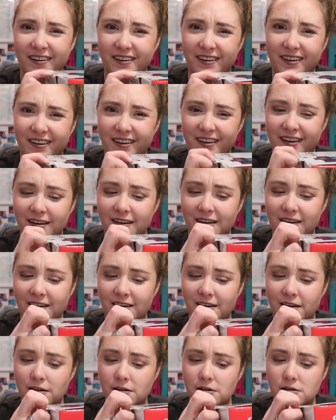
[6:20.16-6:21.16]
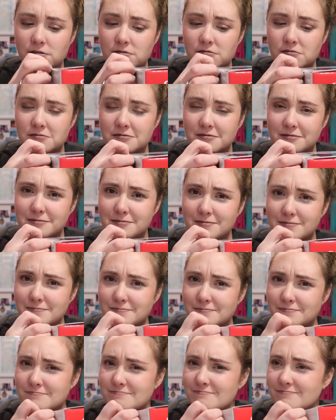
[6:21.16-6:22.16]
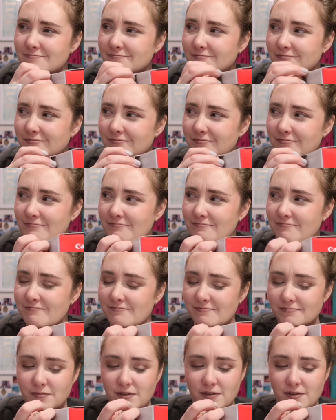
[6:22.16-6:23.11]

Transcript: (silence)